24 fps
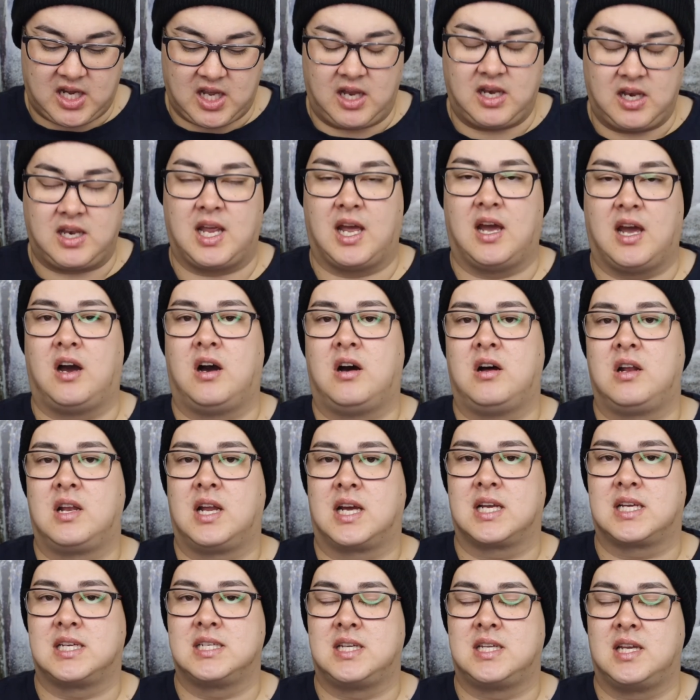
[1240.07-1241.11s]
Now, like
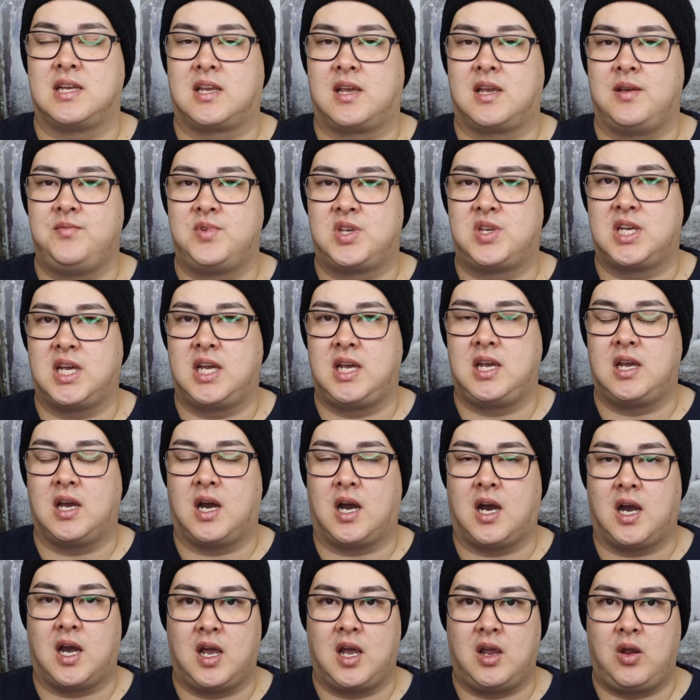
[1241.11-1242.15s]
I said, Kimchi
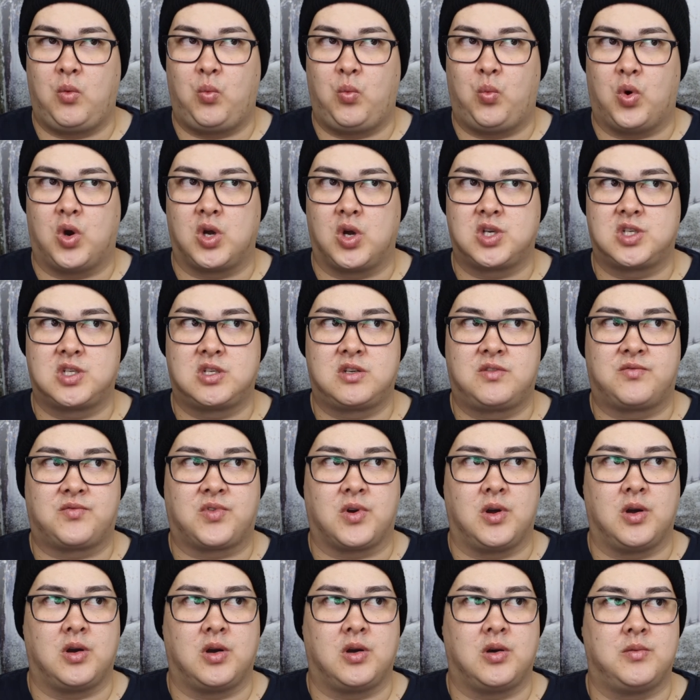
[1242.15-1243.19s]
I watched
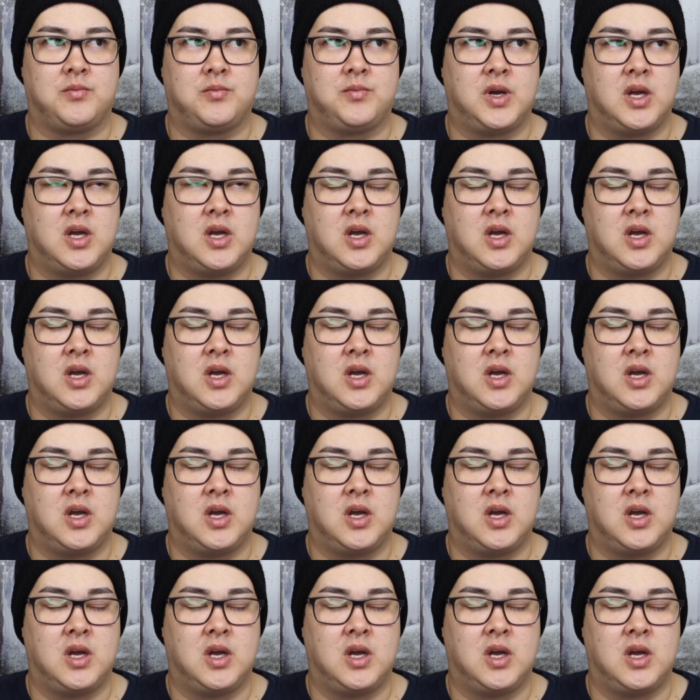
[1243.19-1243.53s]
from